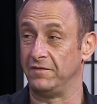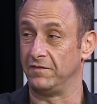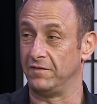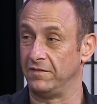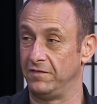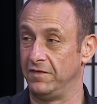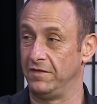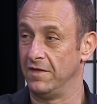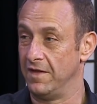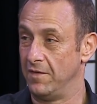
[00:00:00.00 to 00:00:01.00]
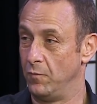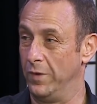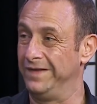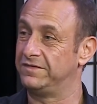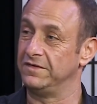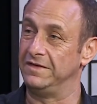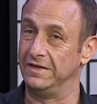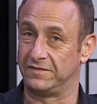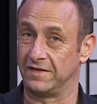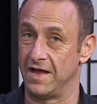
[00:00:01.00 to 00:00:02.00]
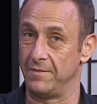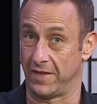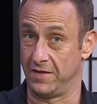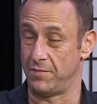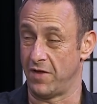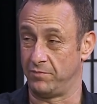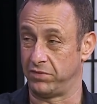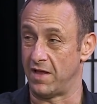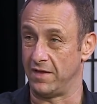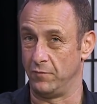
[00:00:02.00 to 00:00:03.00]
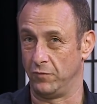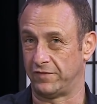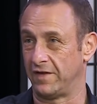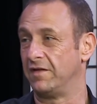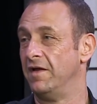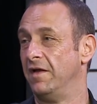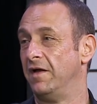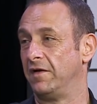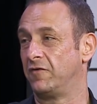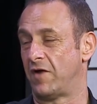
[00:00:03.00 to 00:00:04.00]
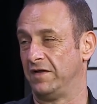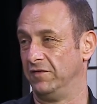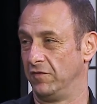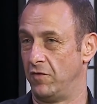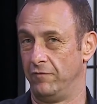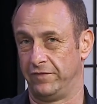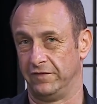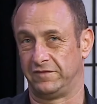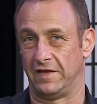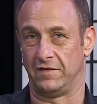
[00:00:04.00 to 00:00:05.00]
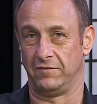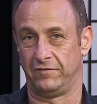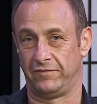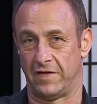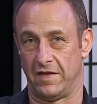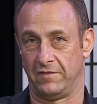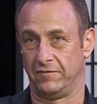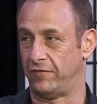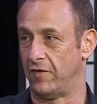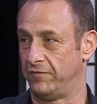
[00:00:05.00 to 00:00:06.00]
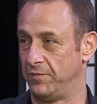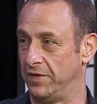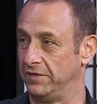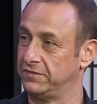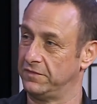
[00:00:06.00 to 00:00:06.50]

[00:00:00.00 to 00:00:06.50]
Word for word: in, the weeks and years to come. They can both play, and we'll take a great deal of confidence out of uh, five apiece.